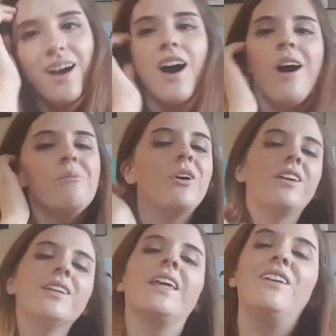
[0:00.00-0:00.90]

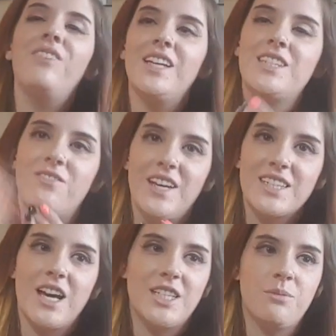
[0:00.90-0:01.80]
Working like face-to-face
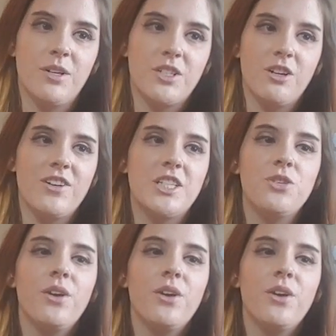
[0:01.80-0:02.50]
customer service,